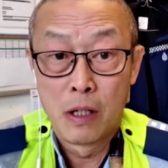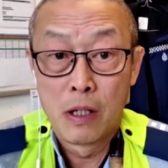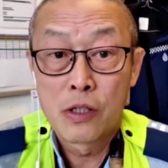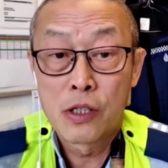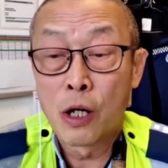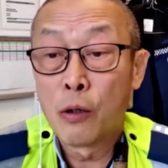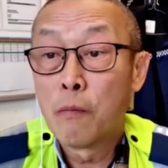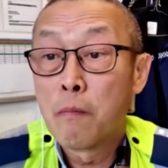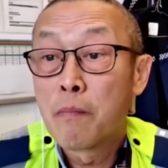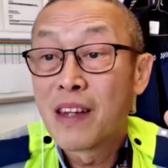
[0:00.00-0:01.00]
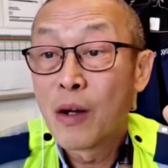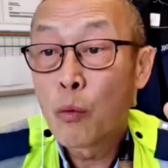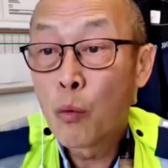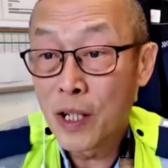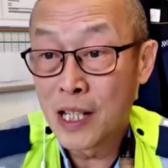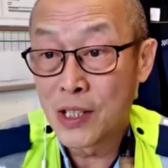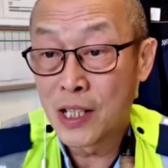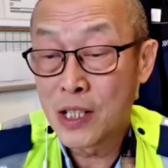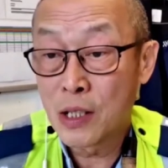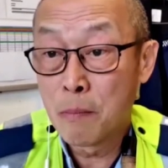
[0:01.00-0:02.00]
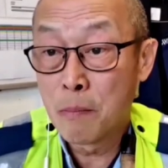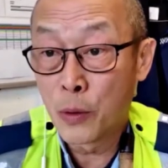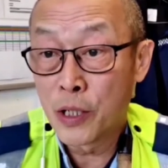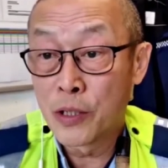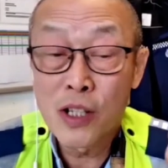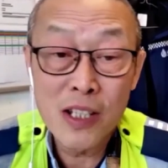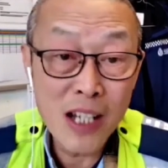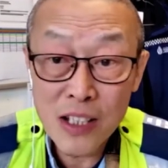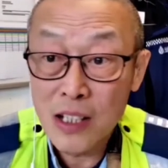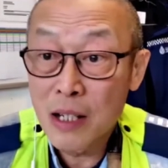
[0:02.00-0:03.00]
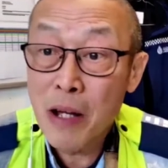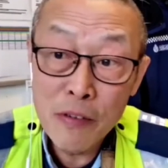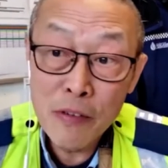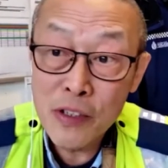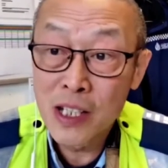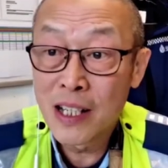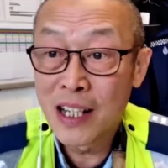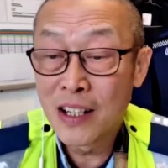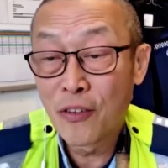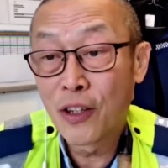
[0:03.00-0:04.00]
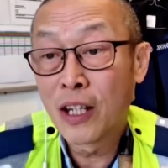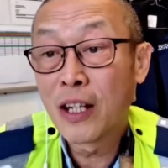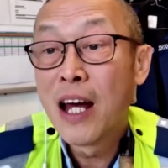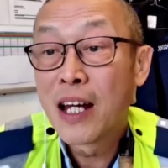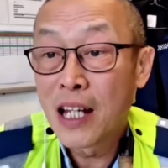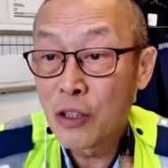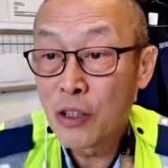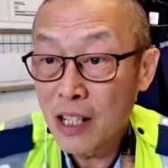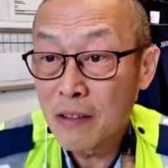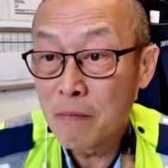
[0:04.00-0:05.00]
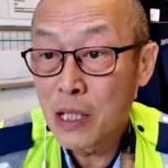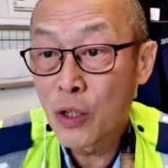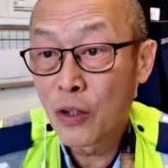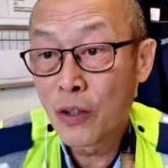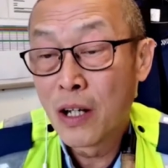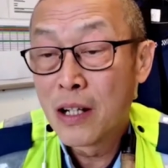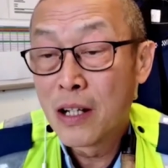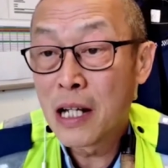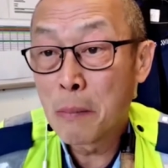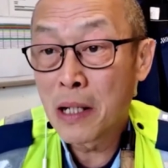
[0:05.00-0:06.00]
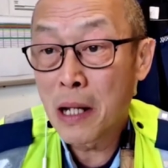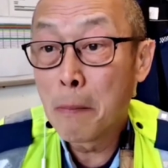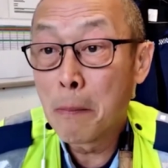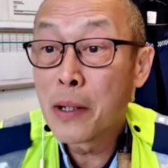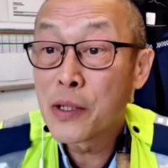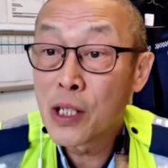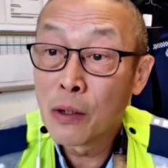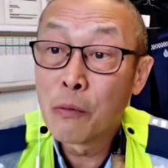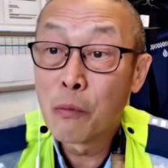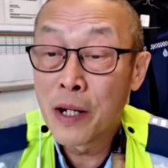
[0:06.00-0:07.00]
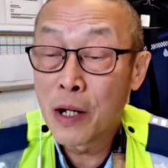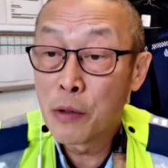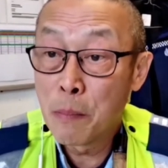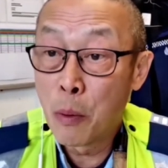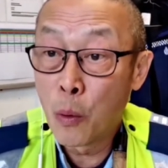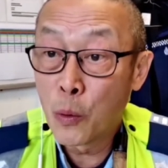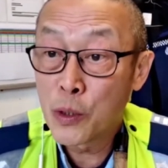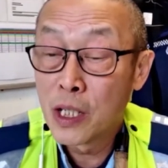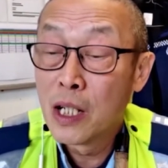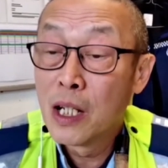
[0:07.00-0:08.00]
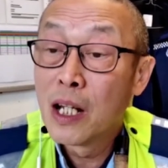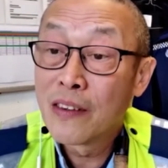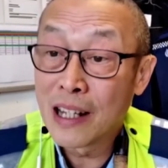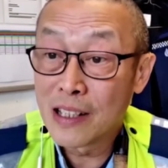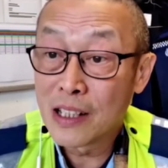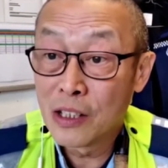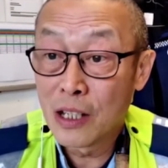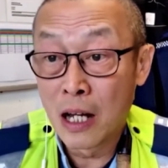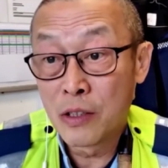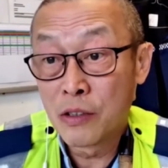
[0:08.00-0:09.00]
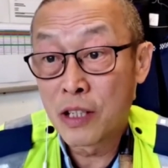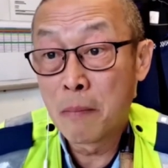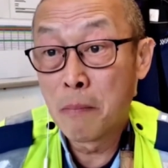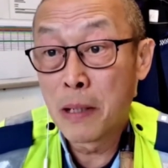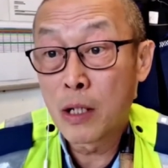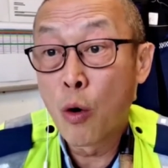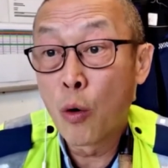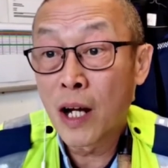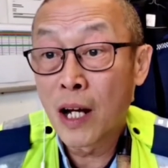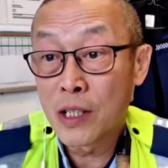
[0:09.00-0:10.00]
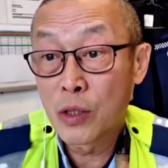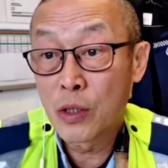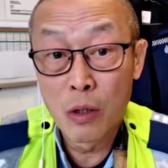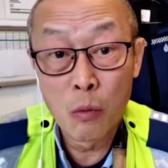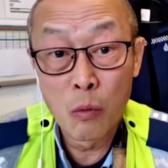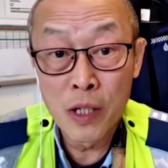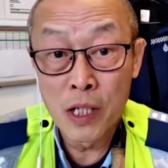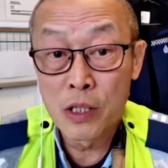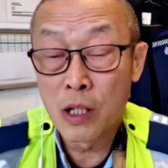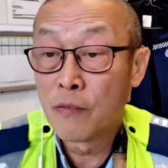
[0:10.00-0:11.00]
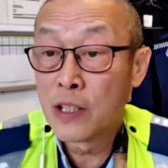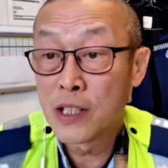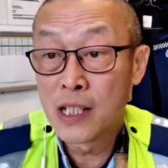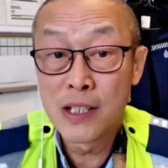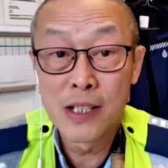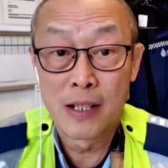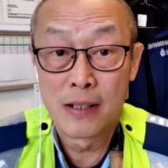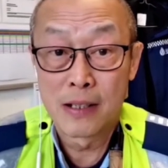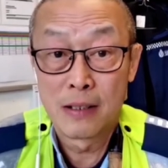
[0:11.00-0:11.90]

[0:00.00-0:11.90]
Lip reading: So witness is important. Just ask them, have you seen anything? Can you leave me your name and number, so when I report that you can be called as witness of this incident.